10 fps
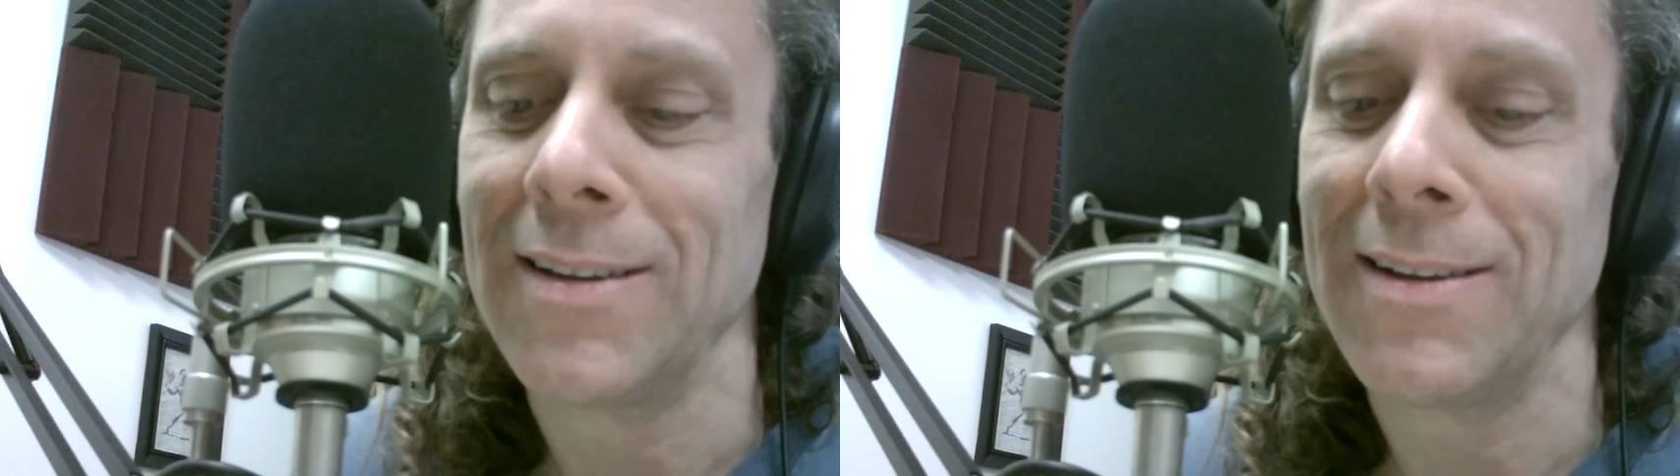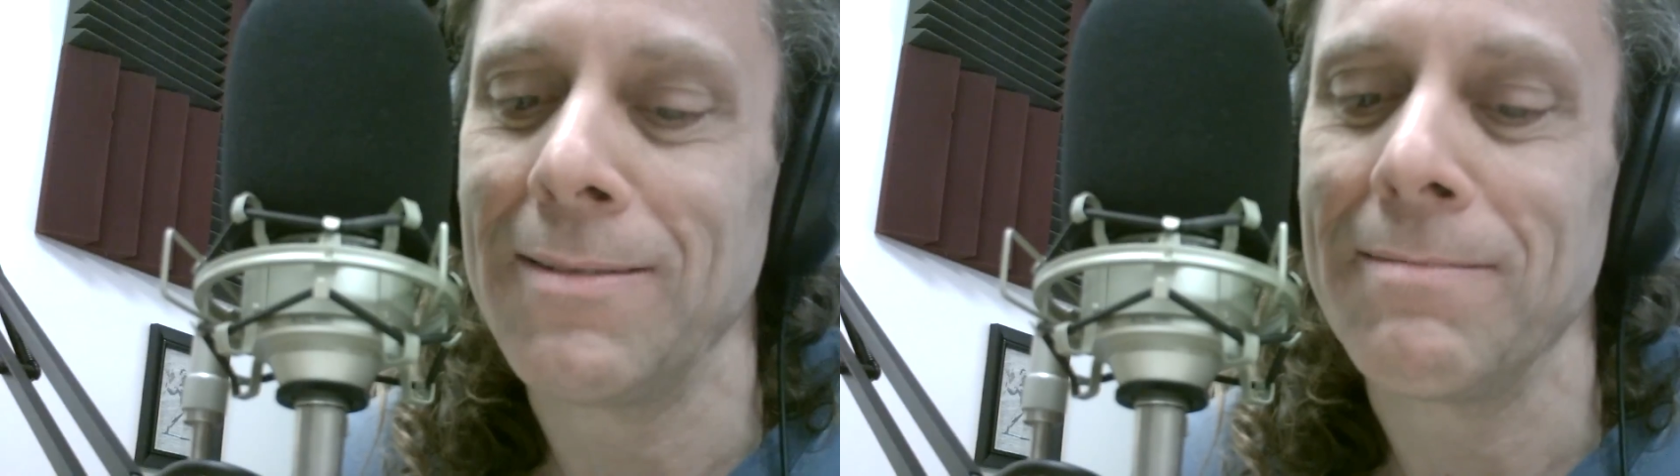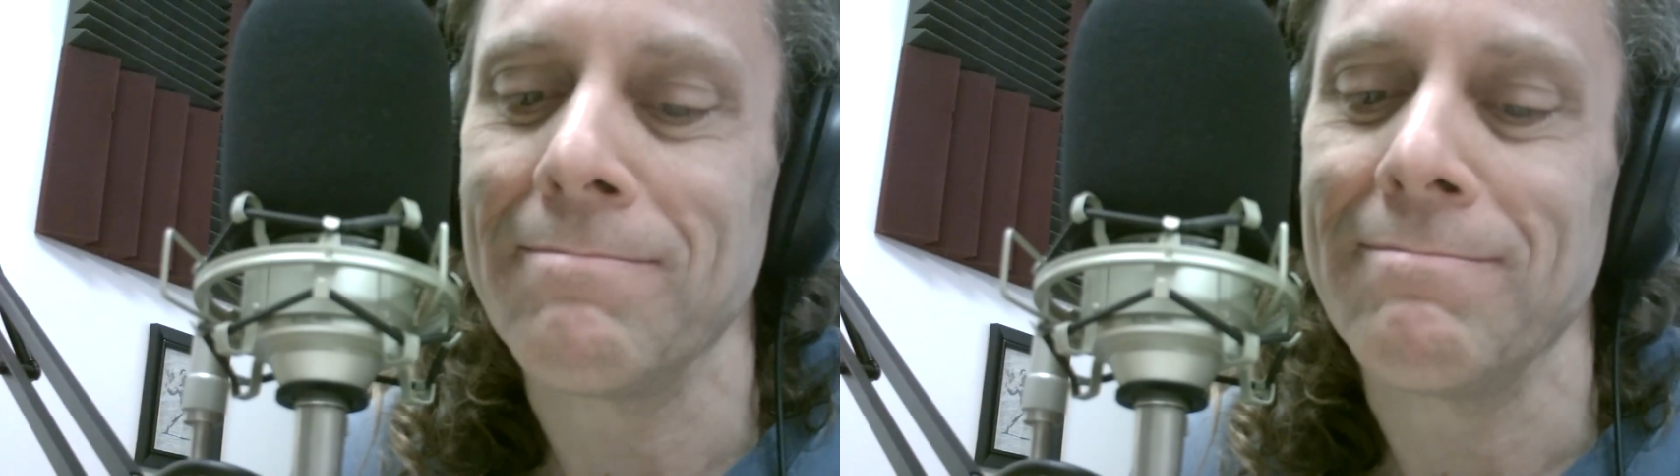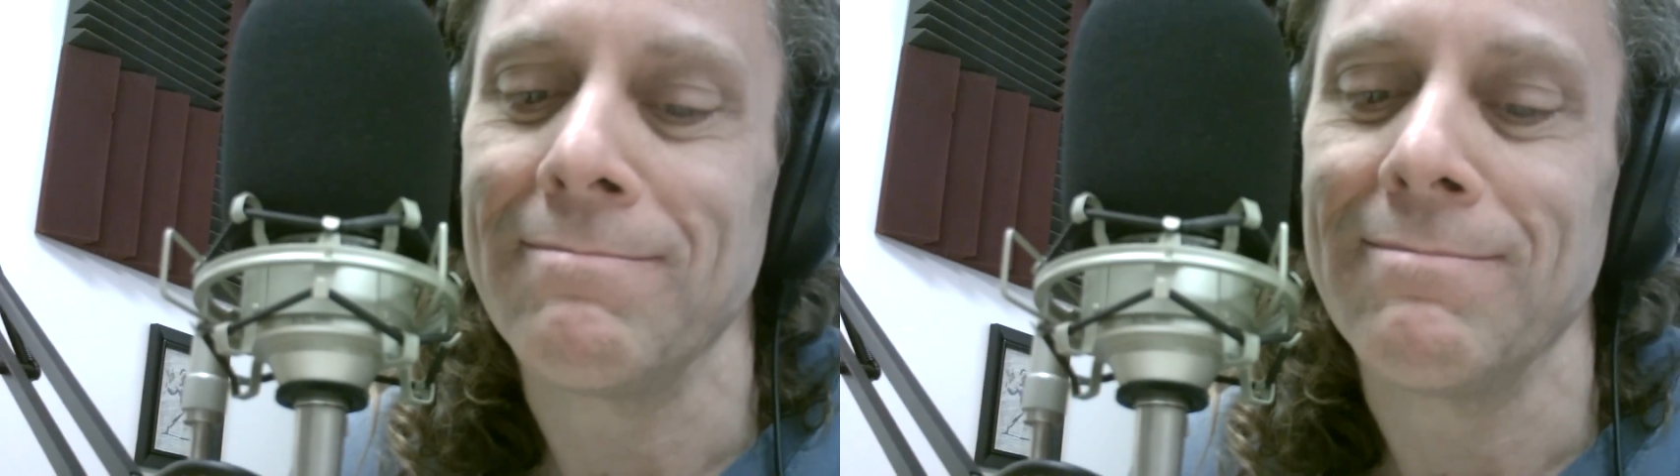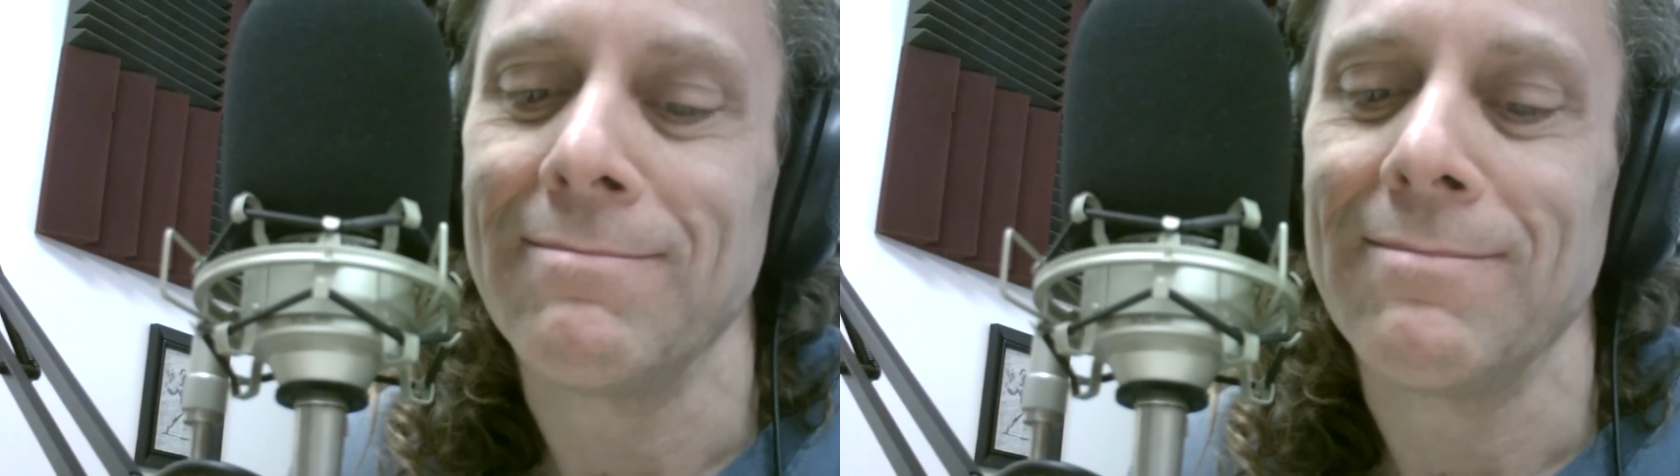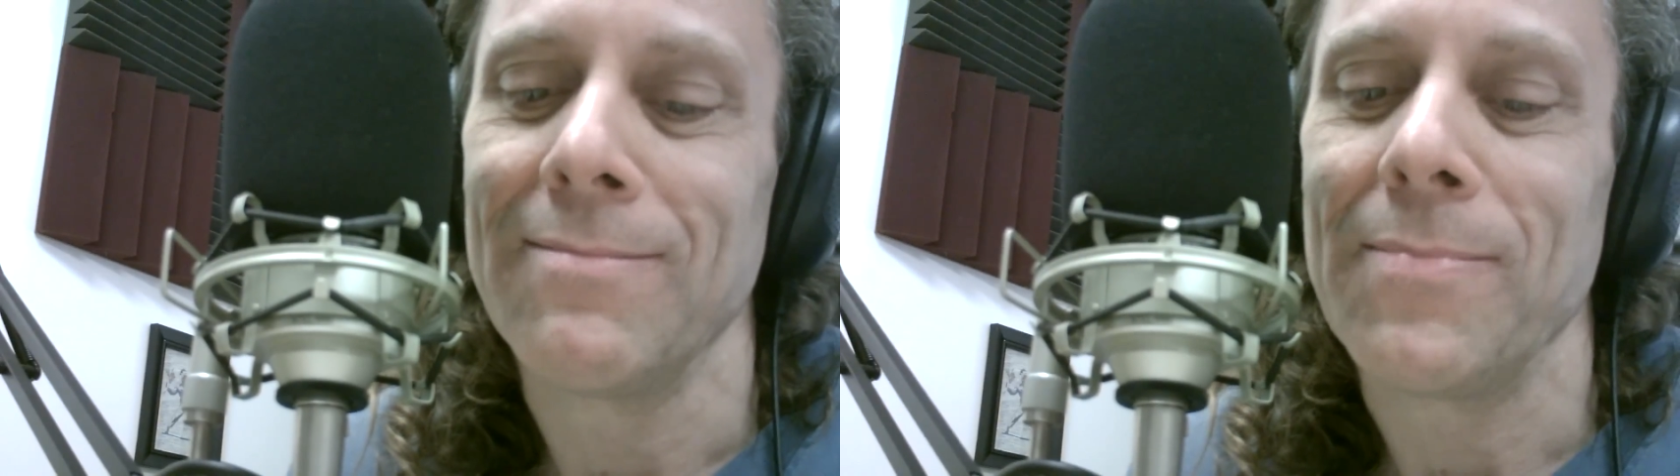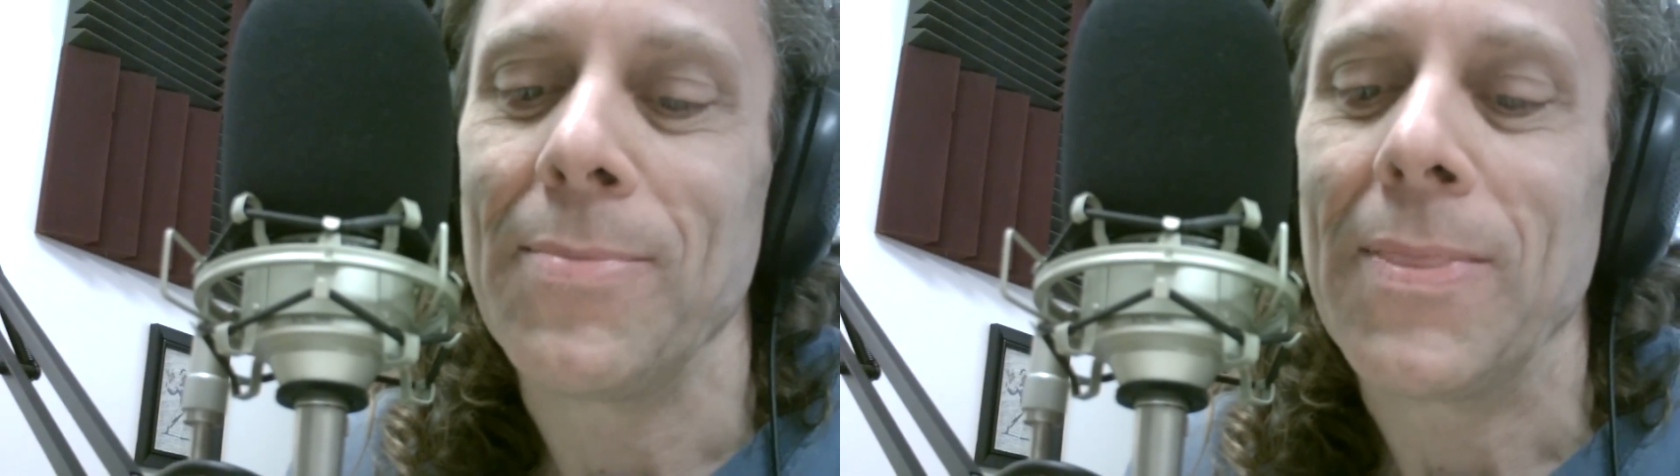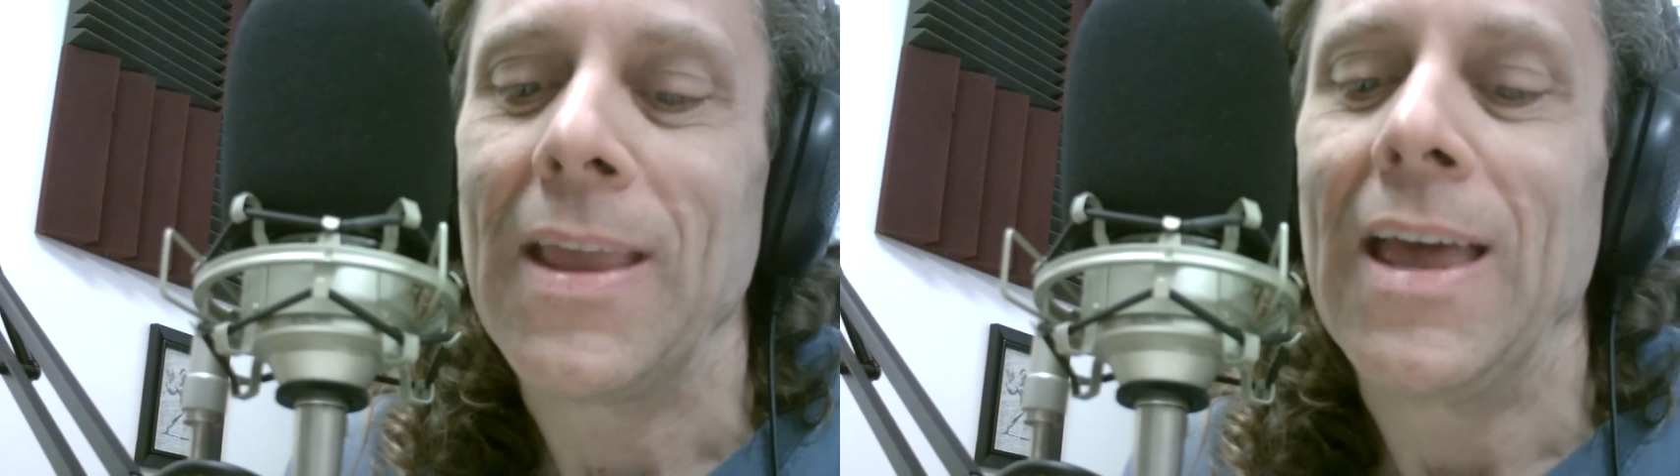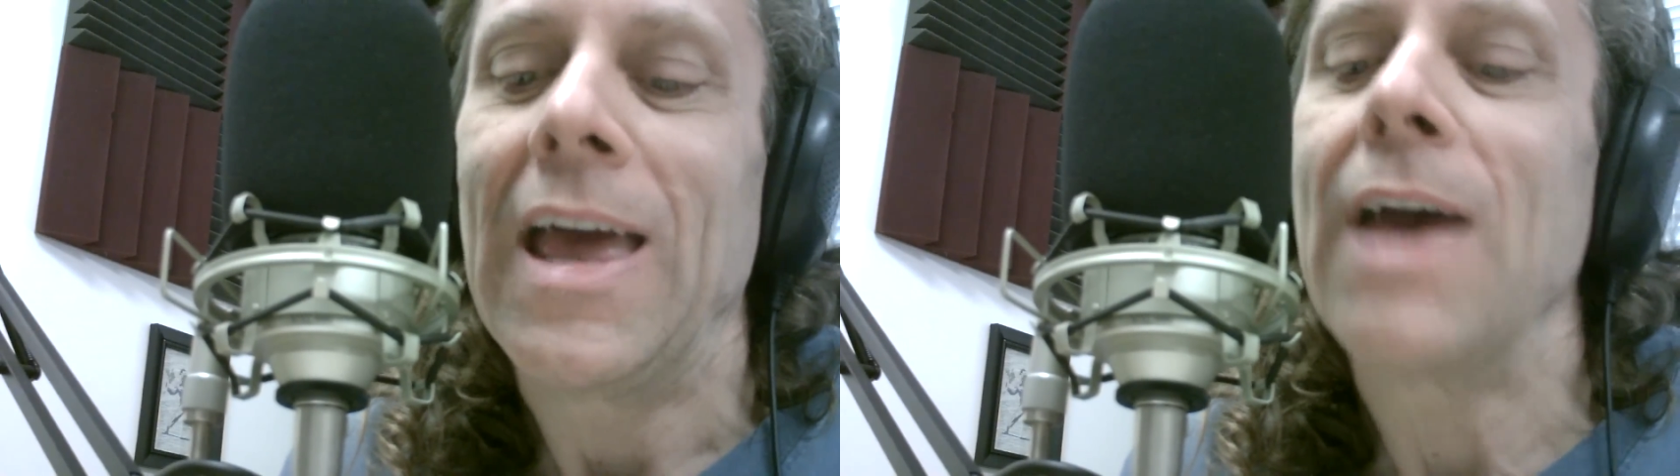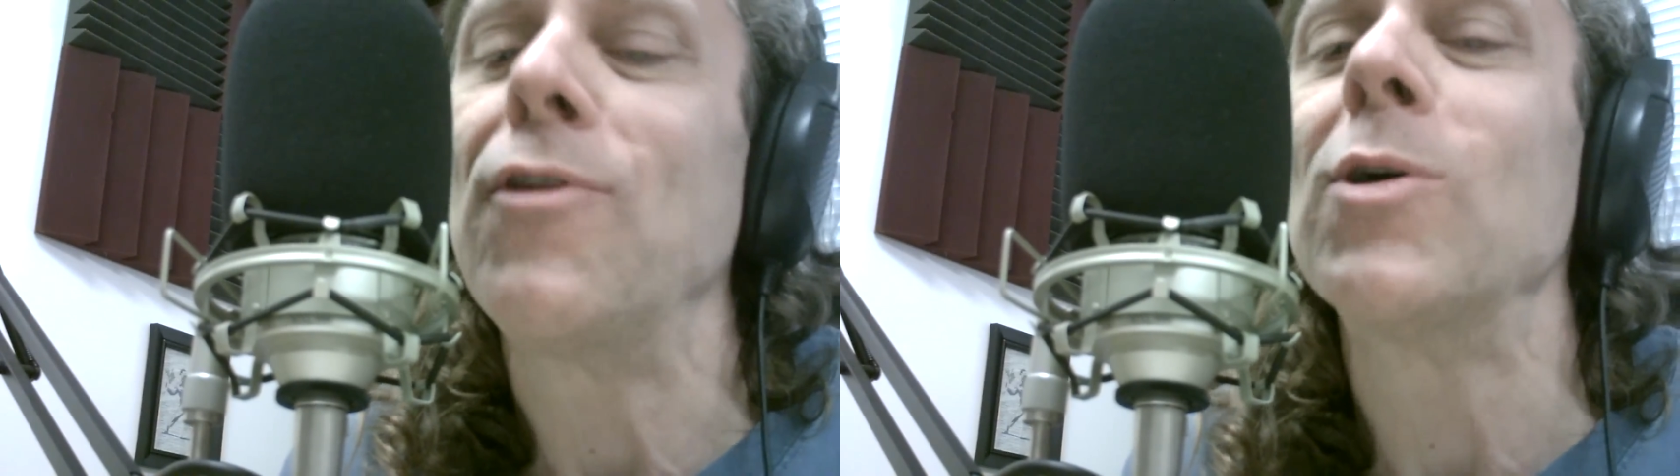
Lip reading: If